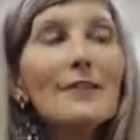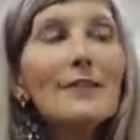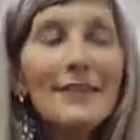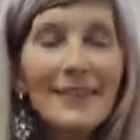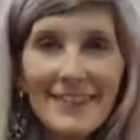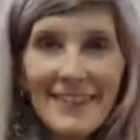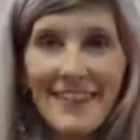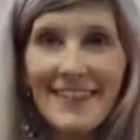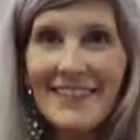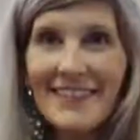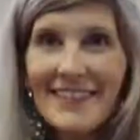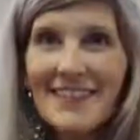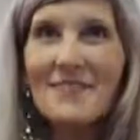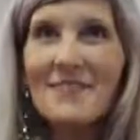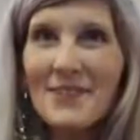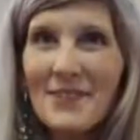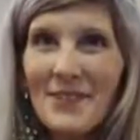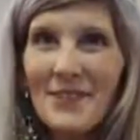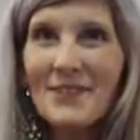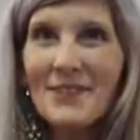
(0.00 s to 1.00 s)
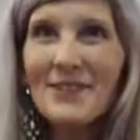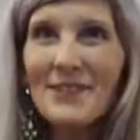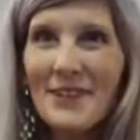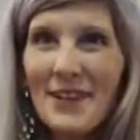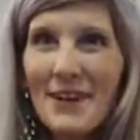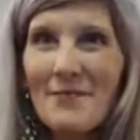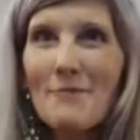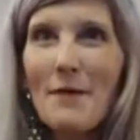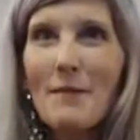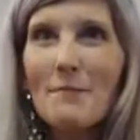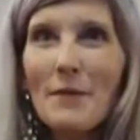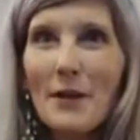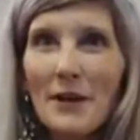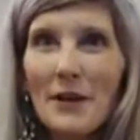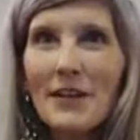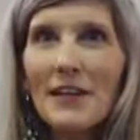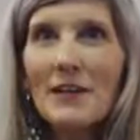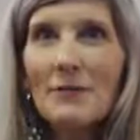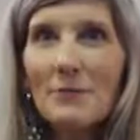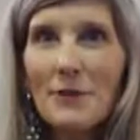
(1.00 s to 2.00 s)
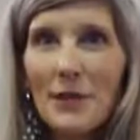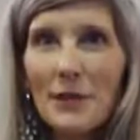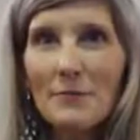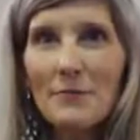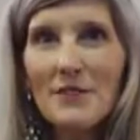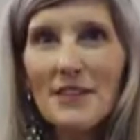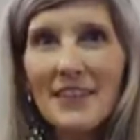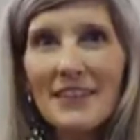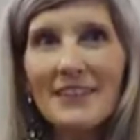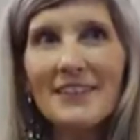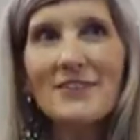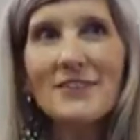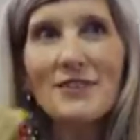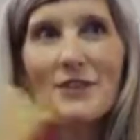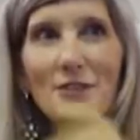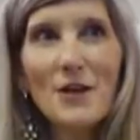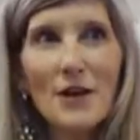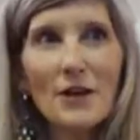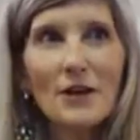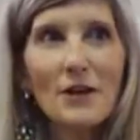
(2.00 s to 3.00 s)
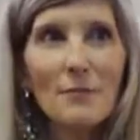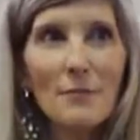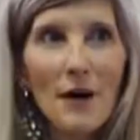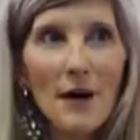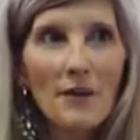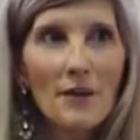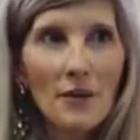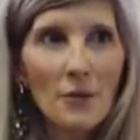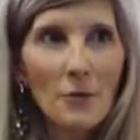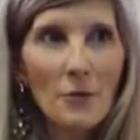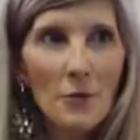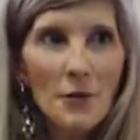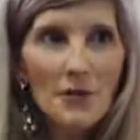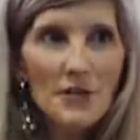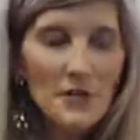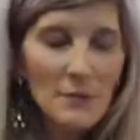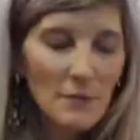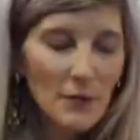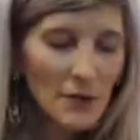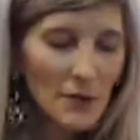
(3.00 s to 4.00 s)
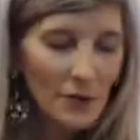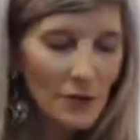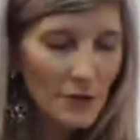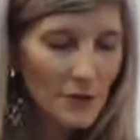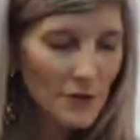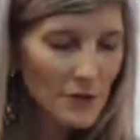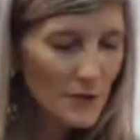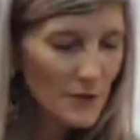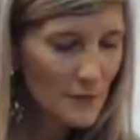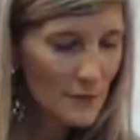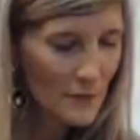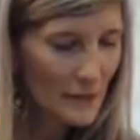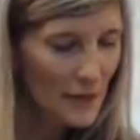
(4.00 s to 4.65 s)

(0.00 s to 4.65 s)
This is A Return to Love by Marianne Williamson, and she's talking about A Course in Miracles.